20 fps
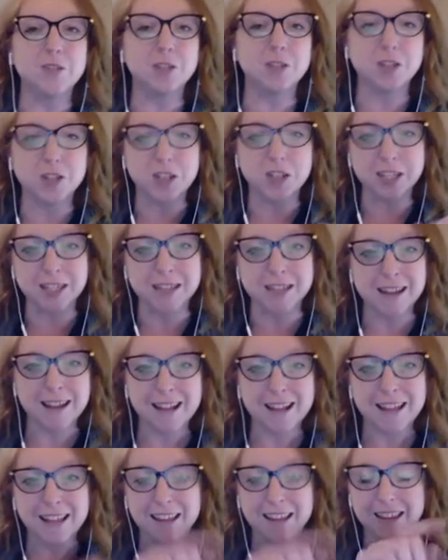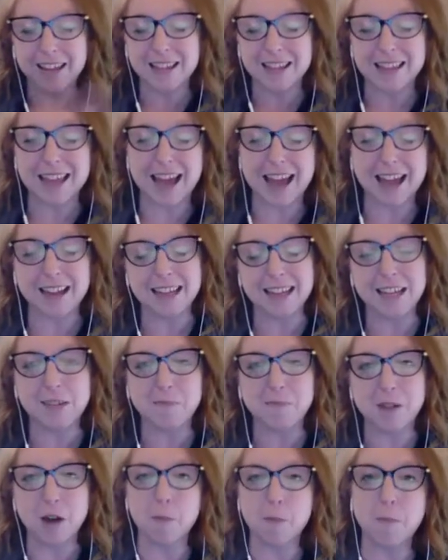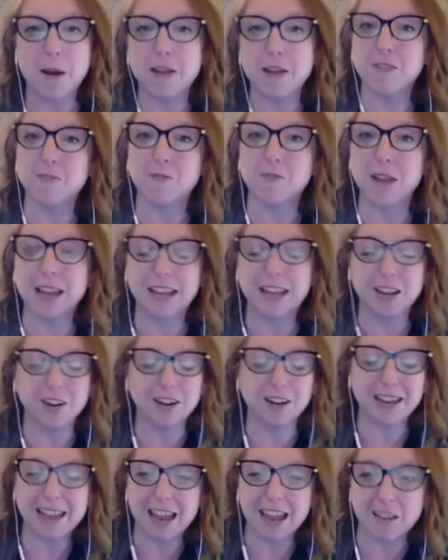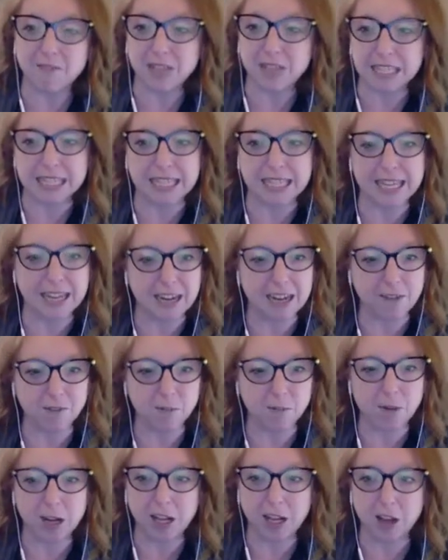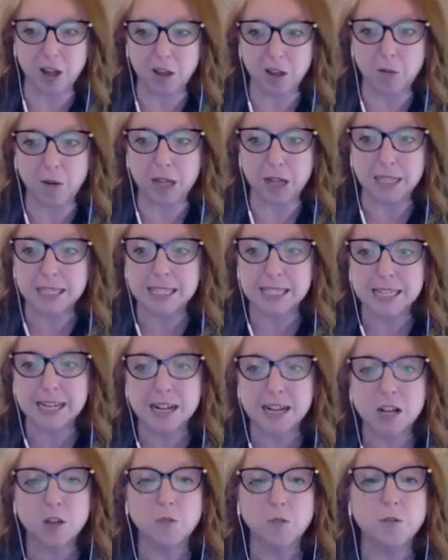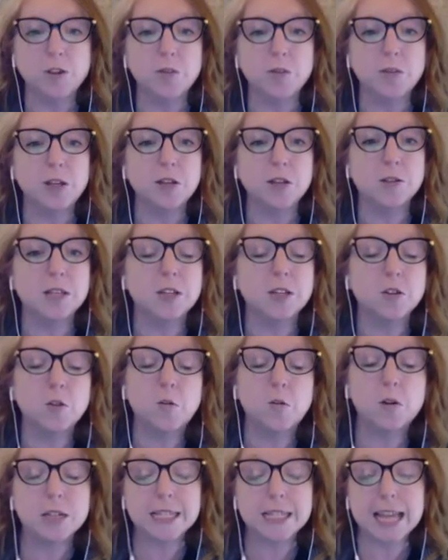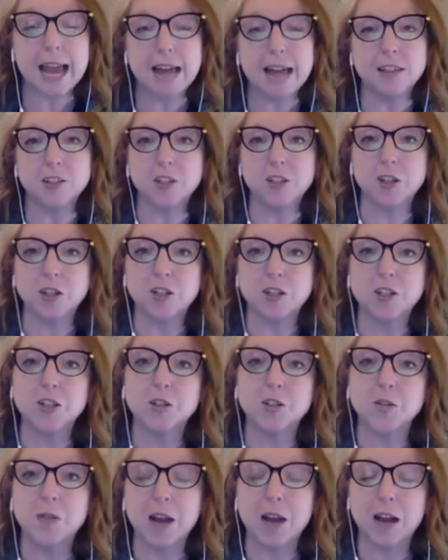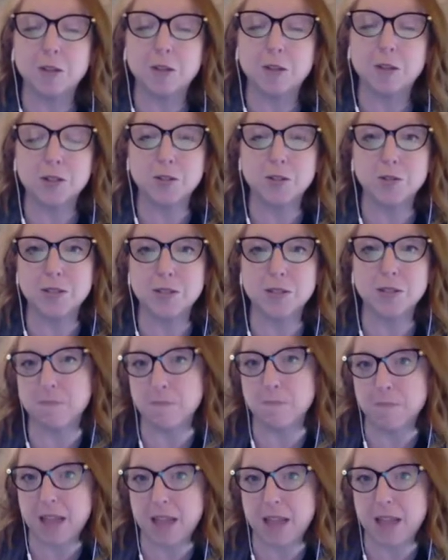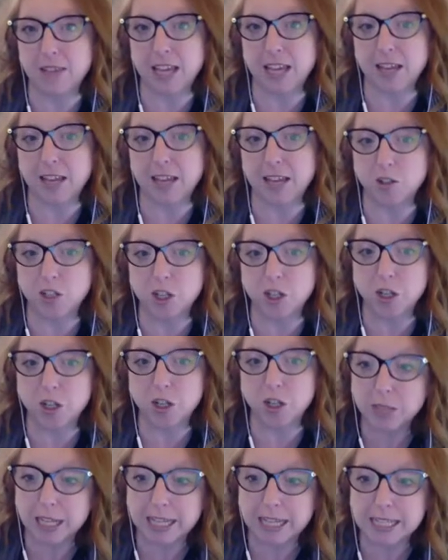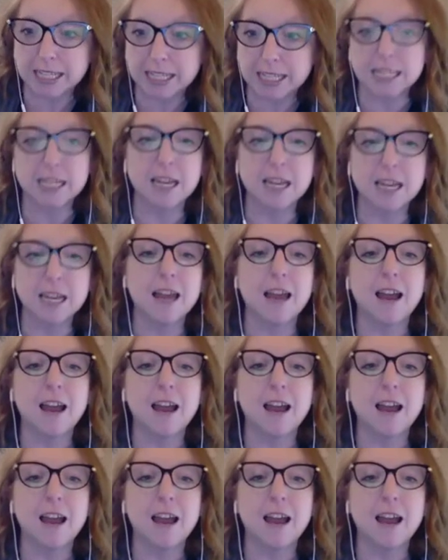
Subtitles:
You can just click that email button right here in Canvas and get everybody all at once. Will you be using the course calendar to help students navigate their to-do list?